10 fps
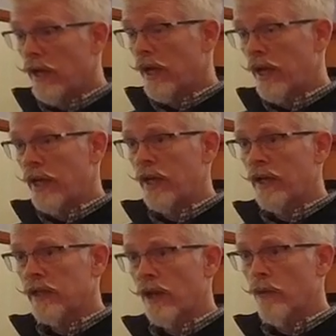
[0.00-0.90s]

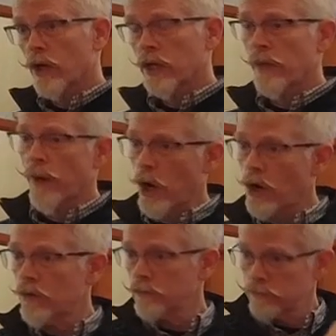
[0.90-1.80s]
and they weren't going to
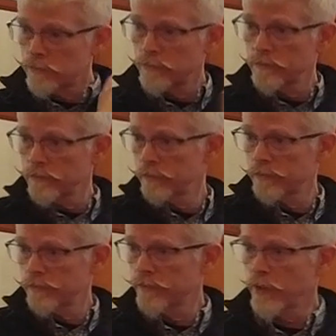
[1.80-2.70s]
borrow,
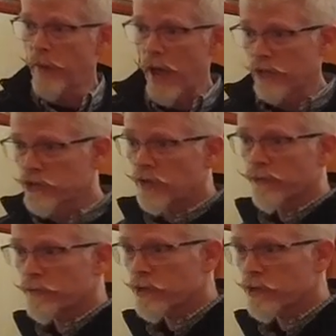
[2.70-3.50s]
the magazine from